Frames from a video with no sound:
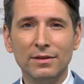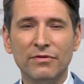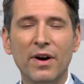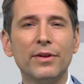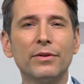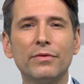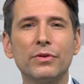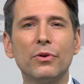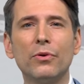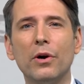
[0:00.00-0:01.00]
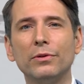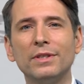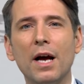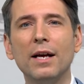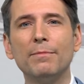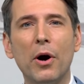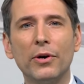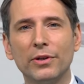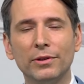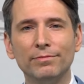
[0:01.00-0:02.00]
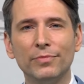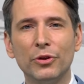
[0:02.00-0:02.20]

The father of the so called God particle,